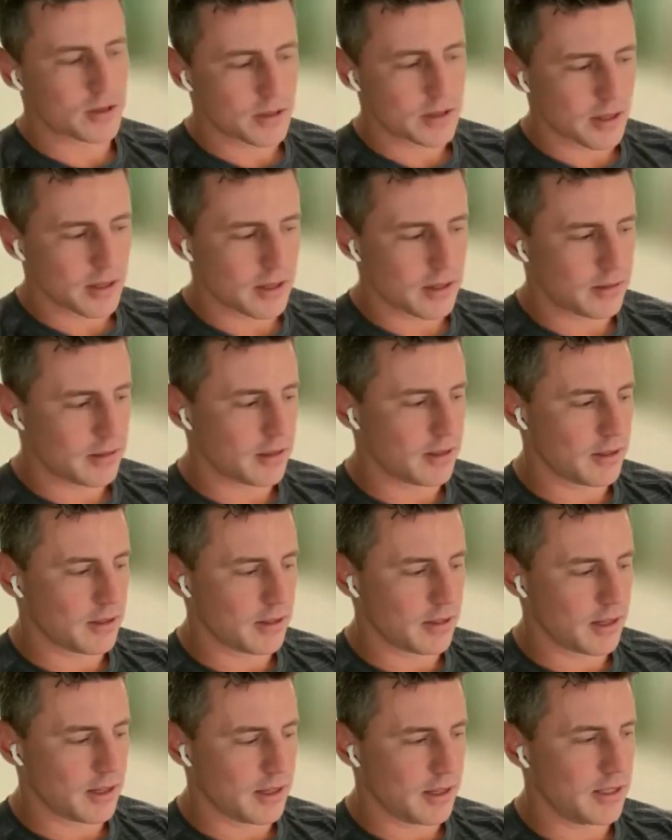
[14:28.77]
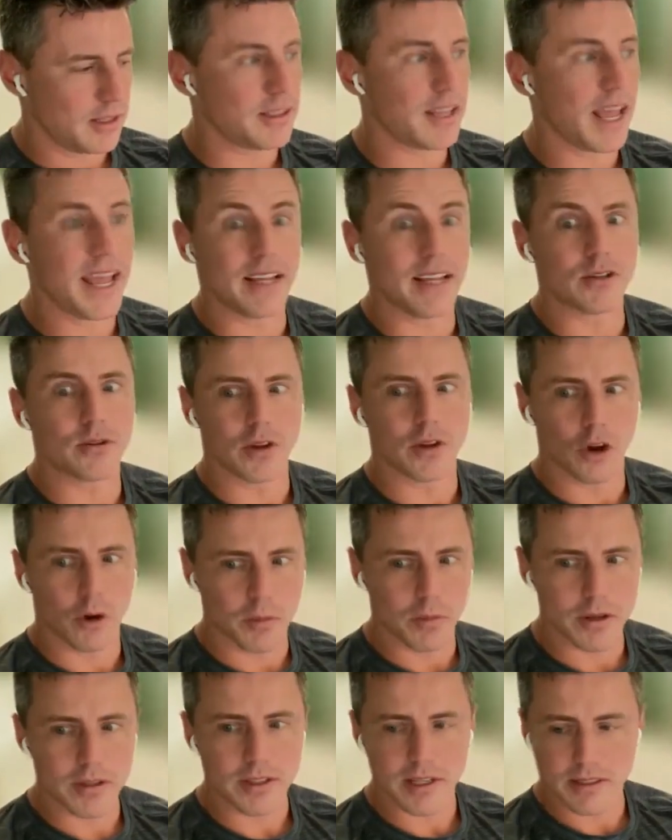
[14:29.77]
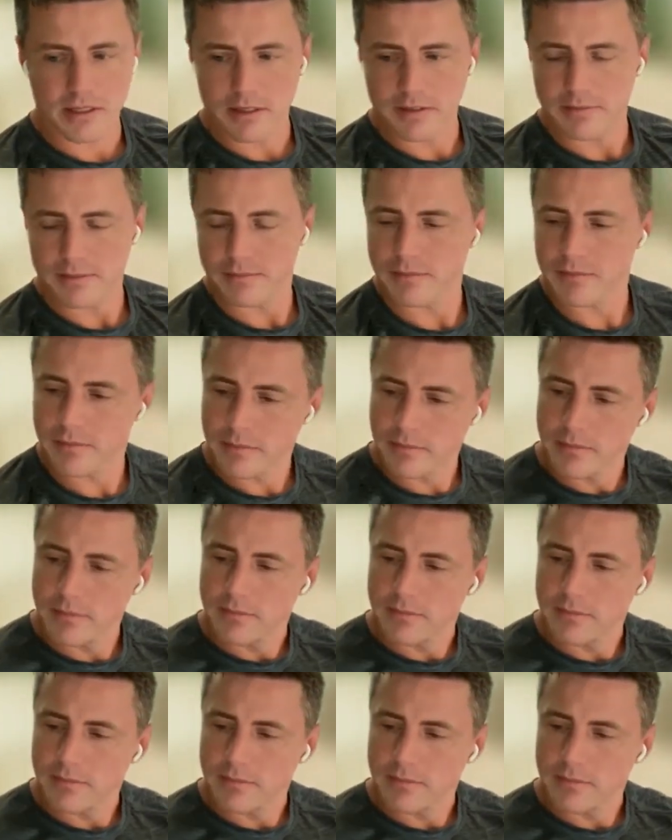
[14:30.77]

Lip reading: people engaged in the whole process.